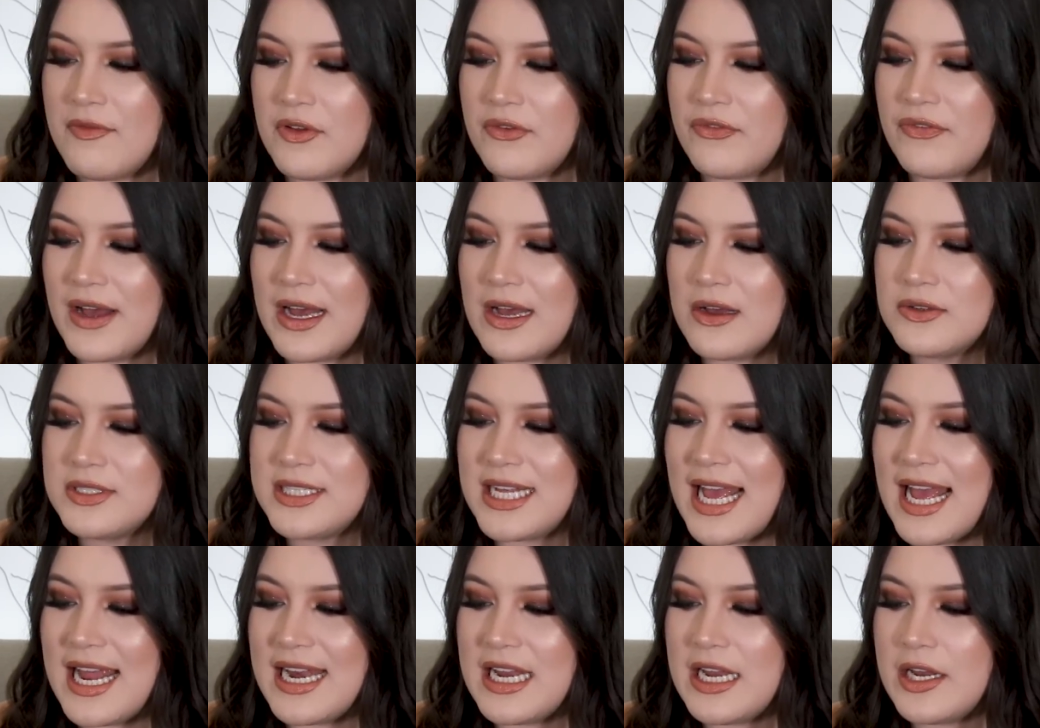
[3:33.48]
you found
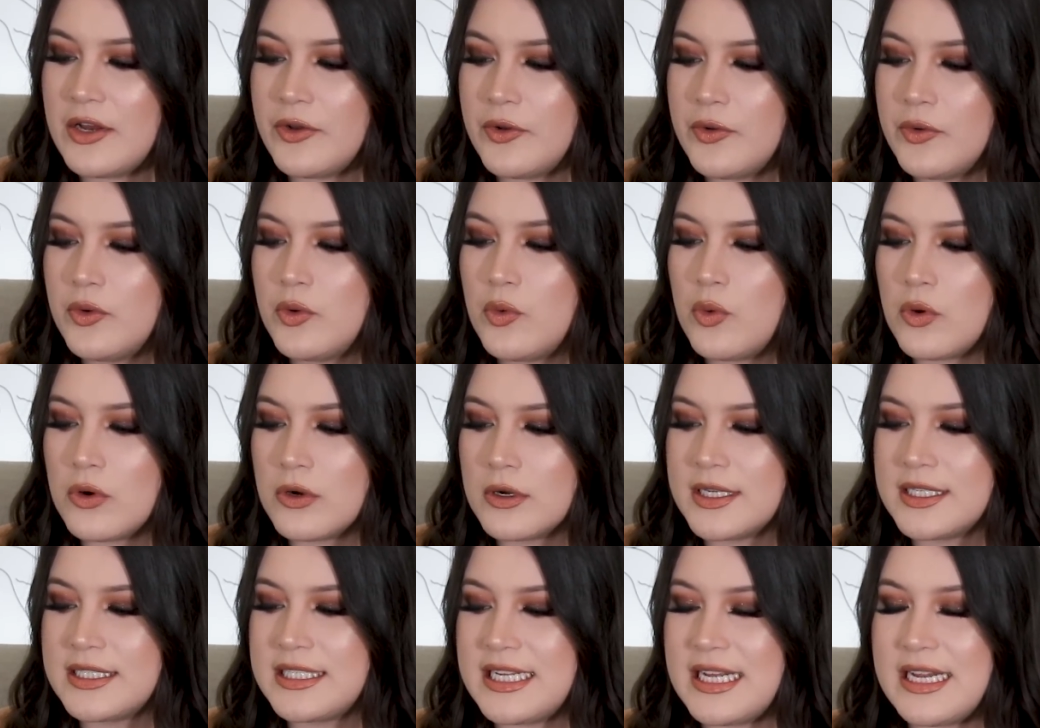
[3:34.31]
any new
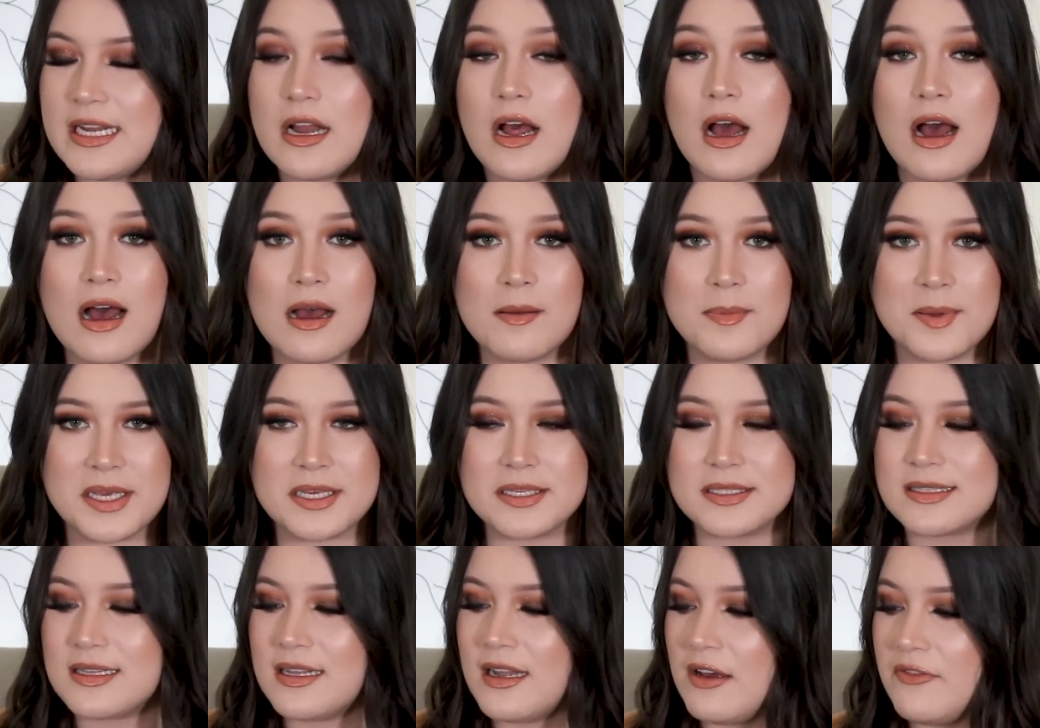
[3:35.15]
quarantine
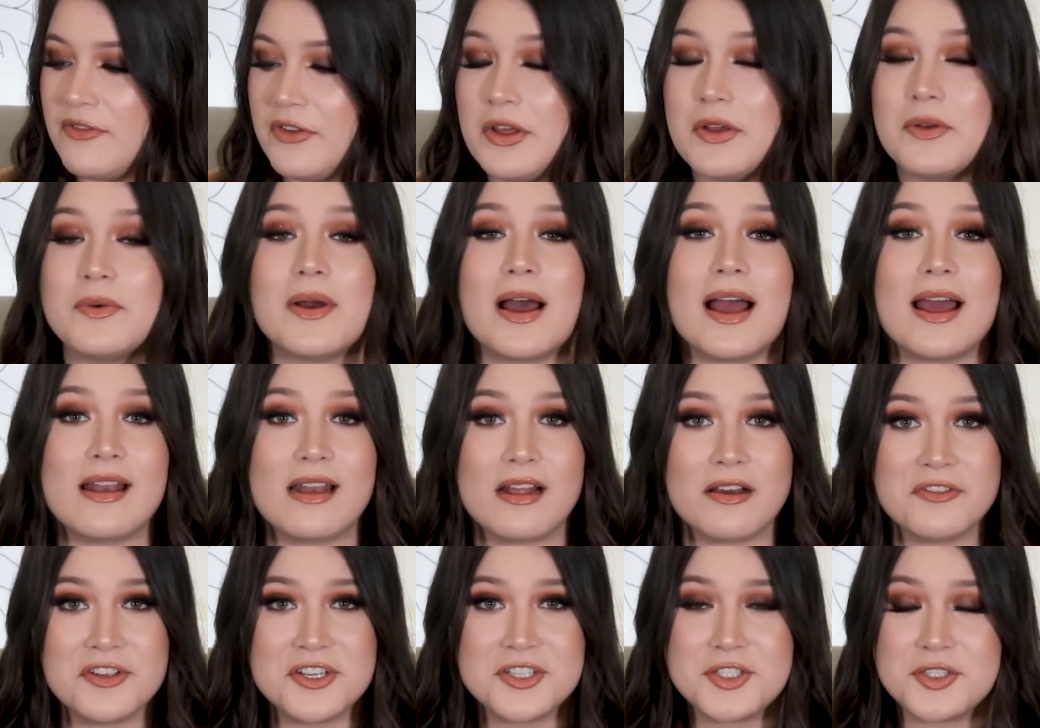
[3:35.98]
hobbies? Love you. I
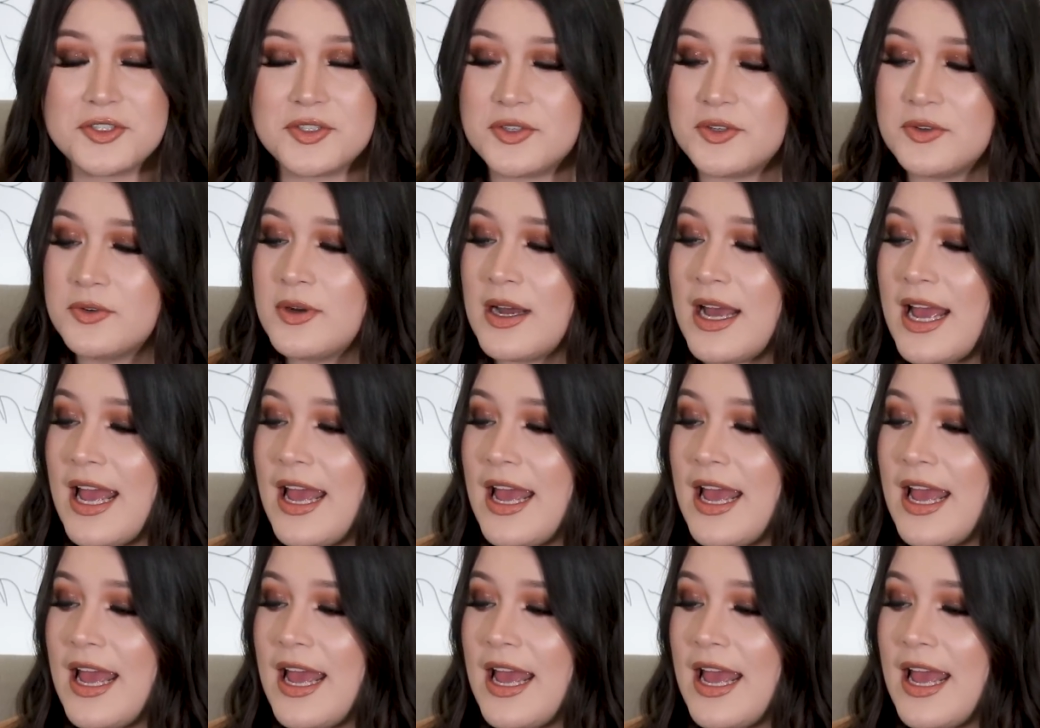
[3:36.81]
love you too.